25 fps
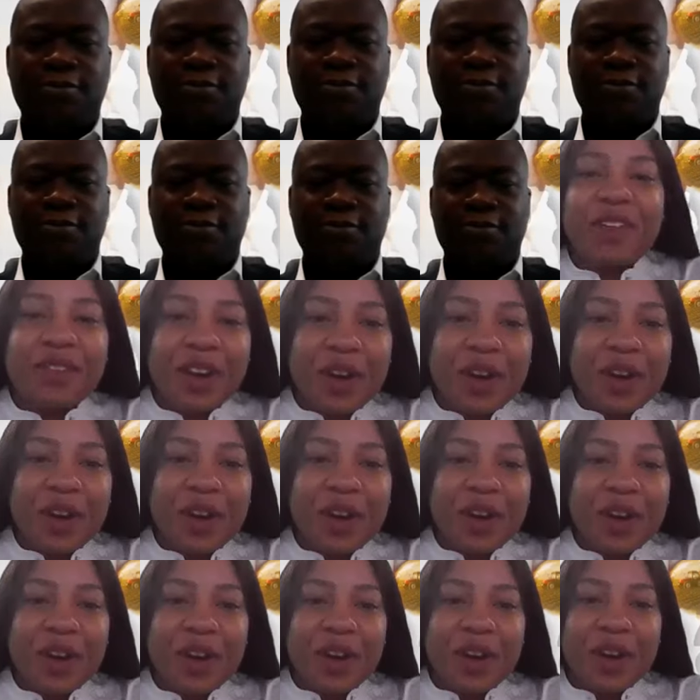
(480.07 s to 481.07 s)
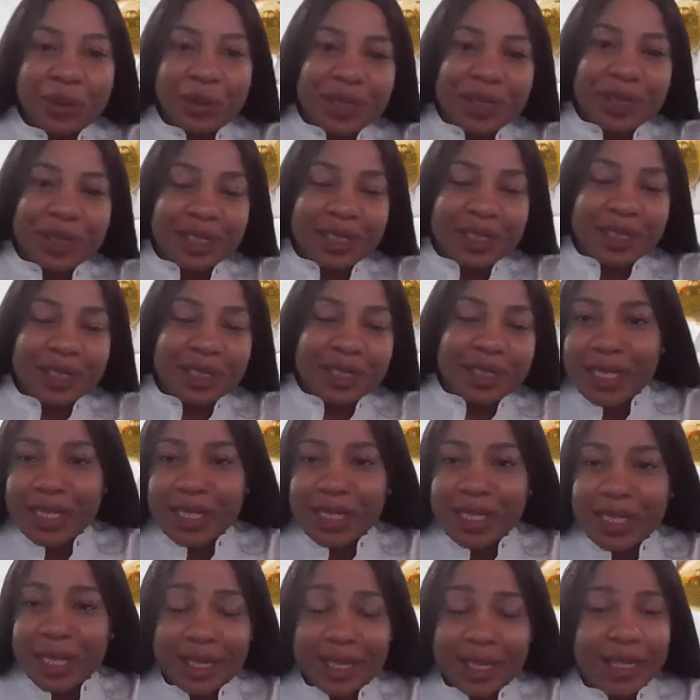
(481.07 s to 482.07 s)
thank you very much, Tobechi. Well
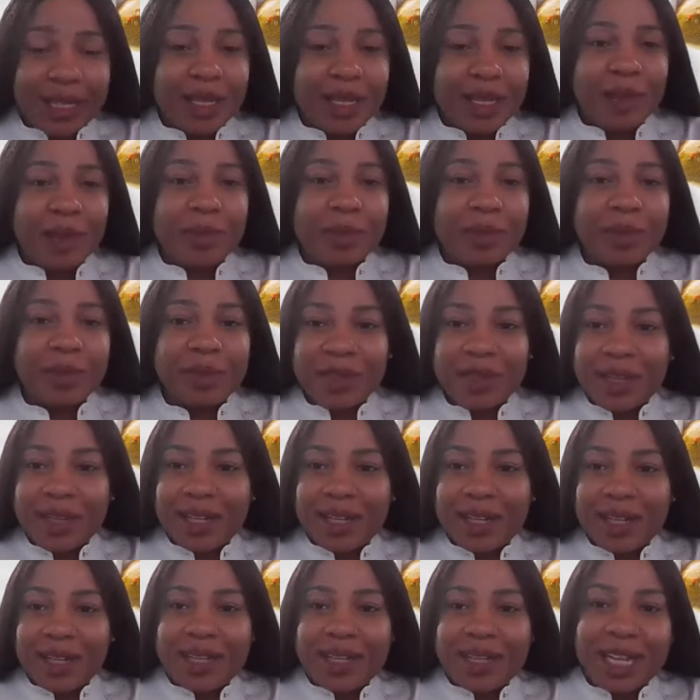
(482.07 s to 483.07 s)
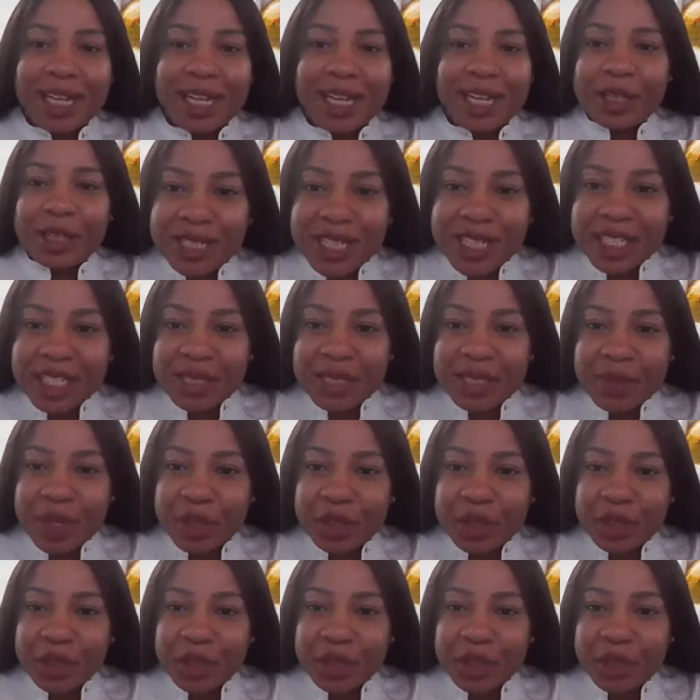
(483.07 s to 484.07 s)
said. Like Tobechi has
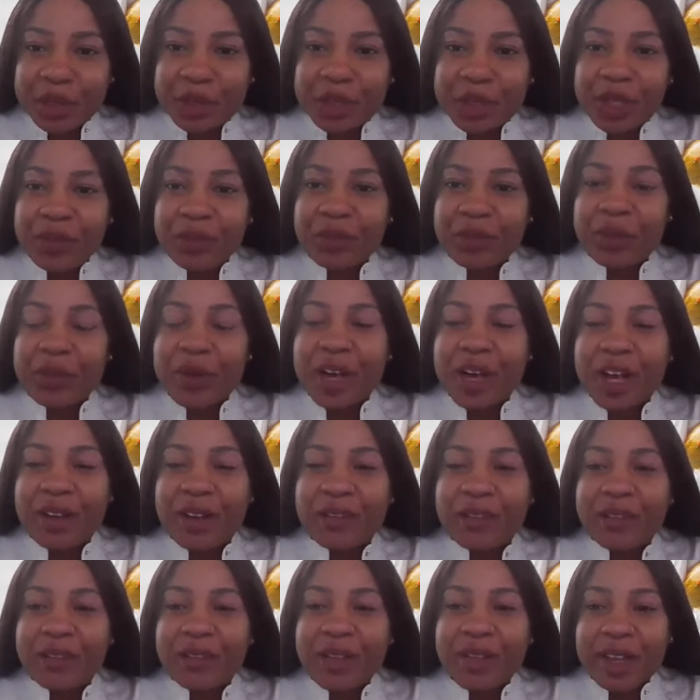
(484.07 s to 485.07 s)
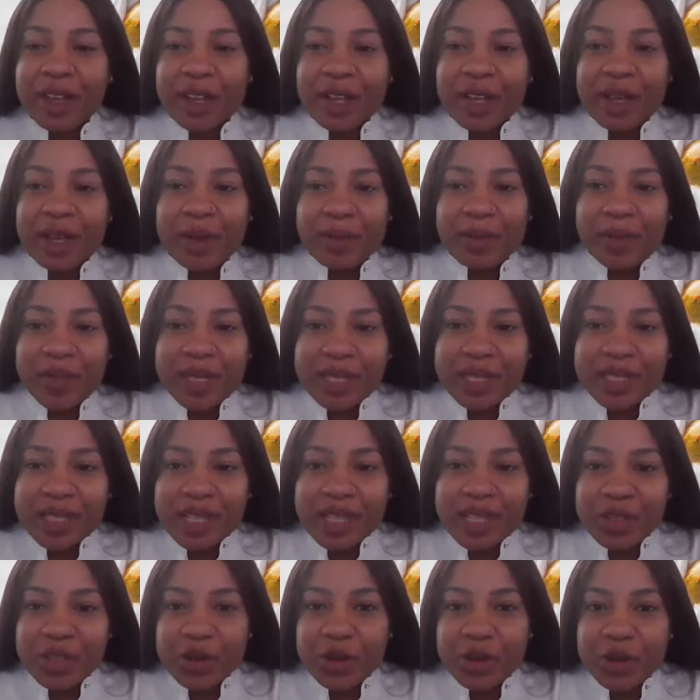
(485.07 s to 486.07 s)
mentioned, if you have a
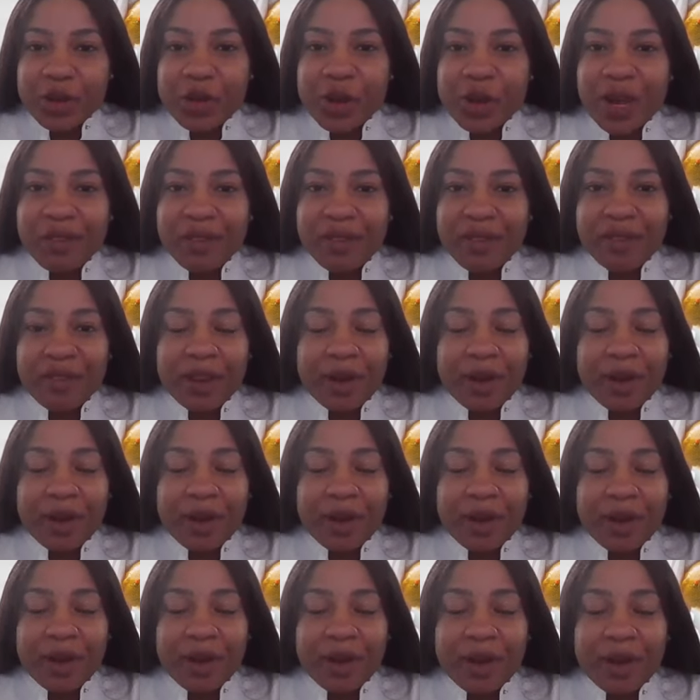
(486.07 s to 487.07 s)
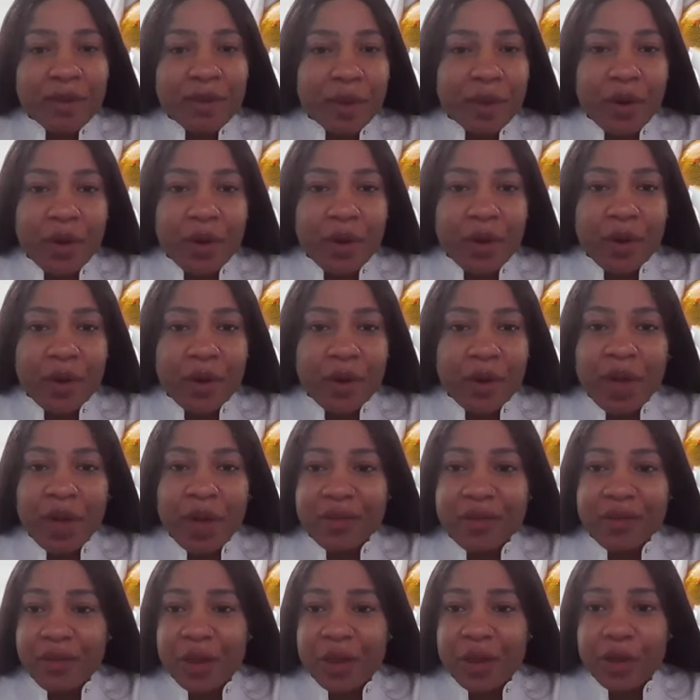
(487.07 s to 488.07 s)
business or you have a family member or you have a
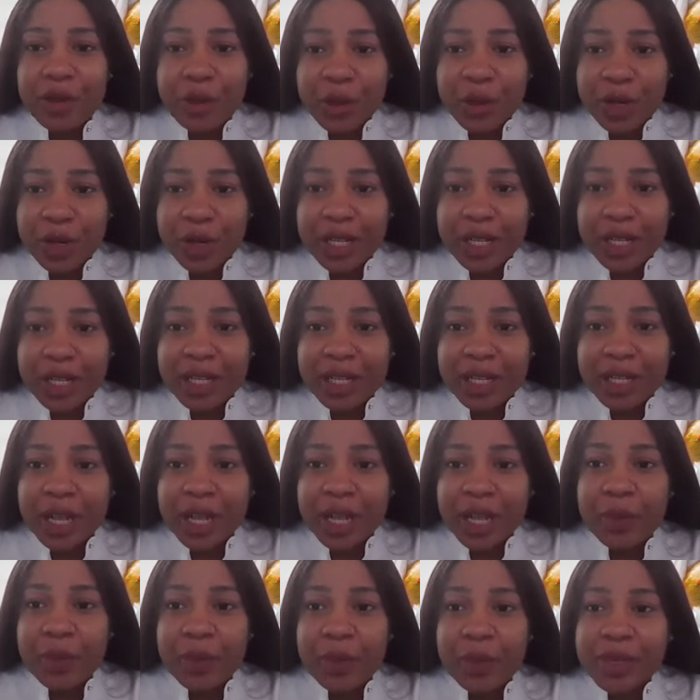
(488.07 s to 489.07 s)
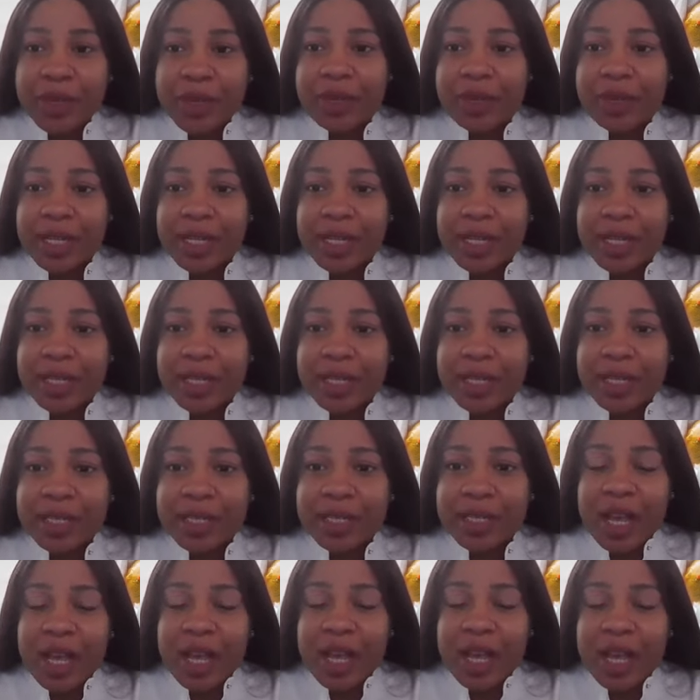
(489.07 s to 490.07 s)
friend or colleague that operates a business
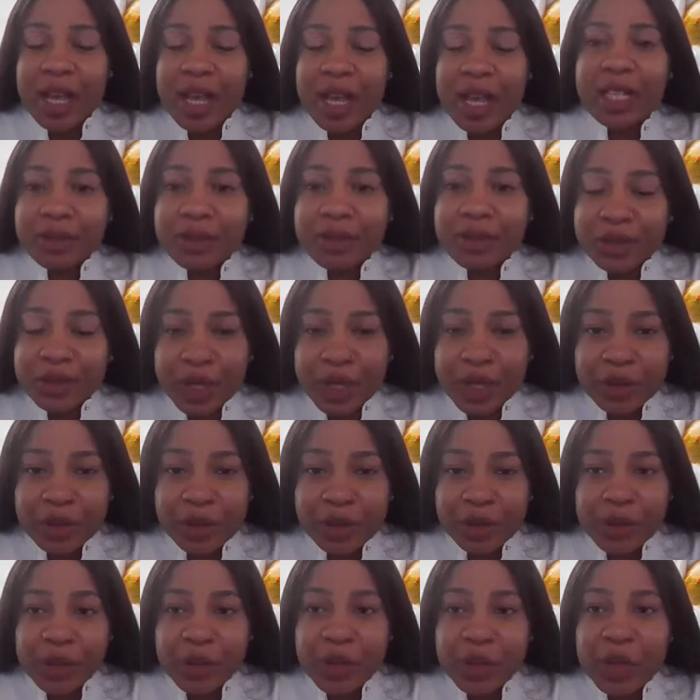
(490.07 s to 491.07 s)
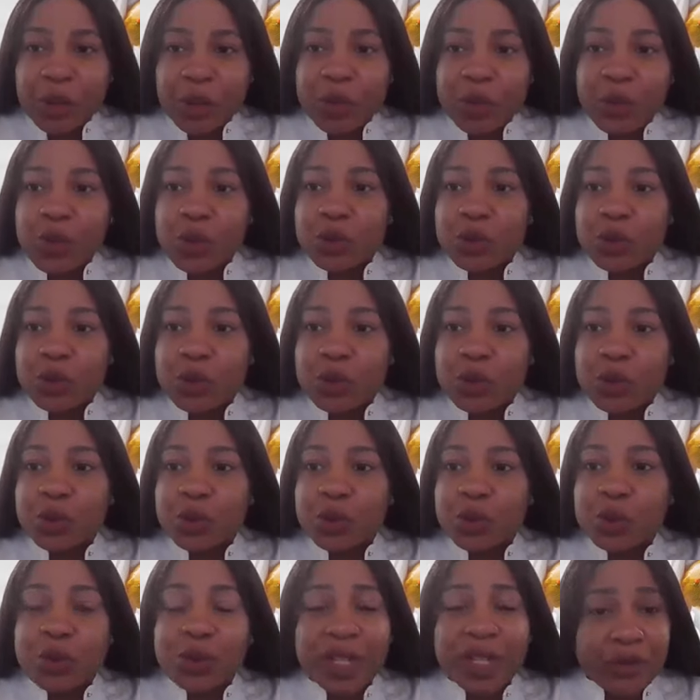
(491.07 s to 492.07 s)
with a staff strength of between 1 to
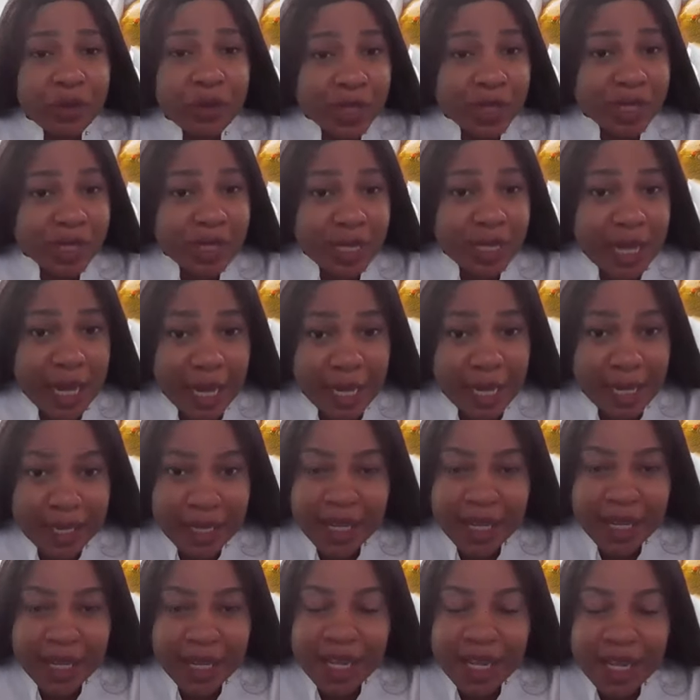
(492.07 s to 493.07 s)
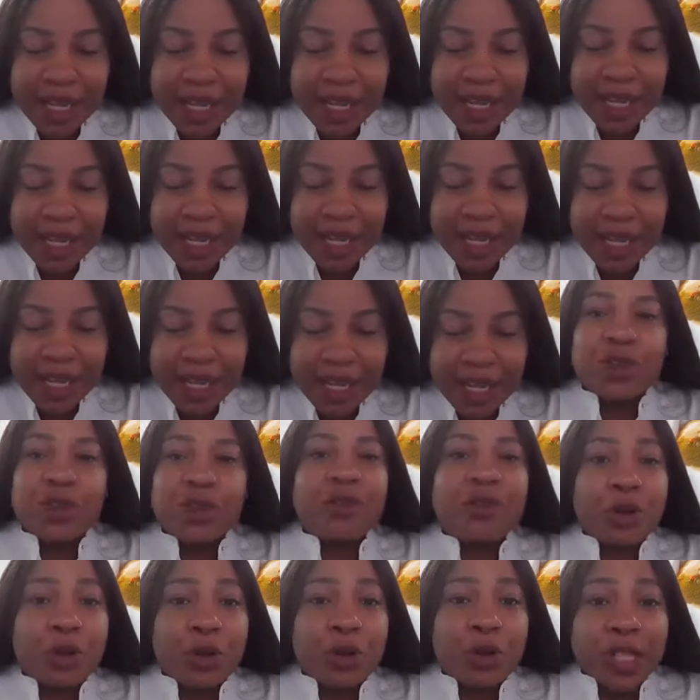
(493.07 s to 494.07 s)
249, you know that you
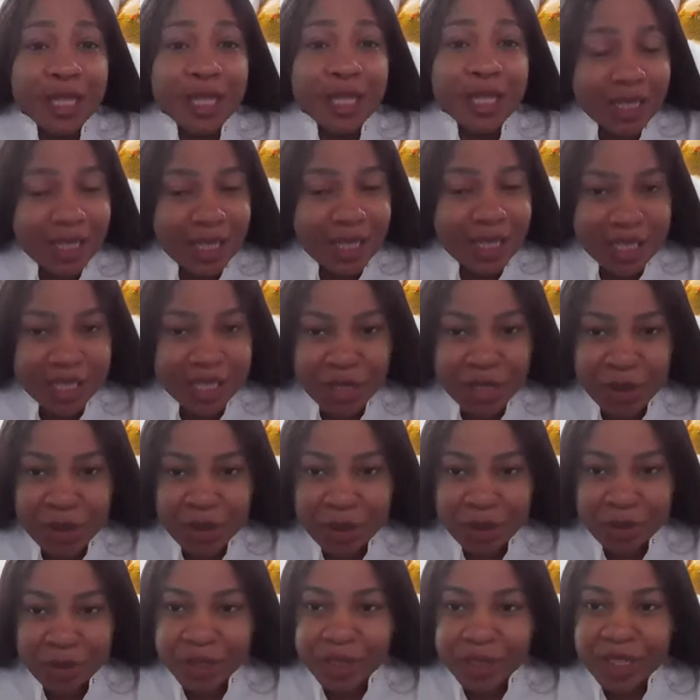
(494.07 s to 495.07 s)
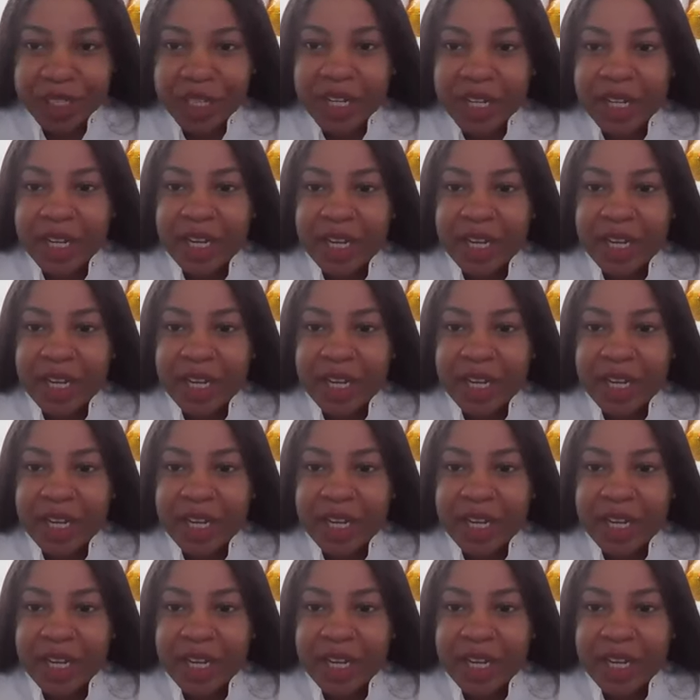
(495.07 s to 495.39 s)
fall under this category,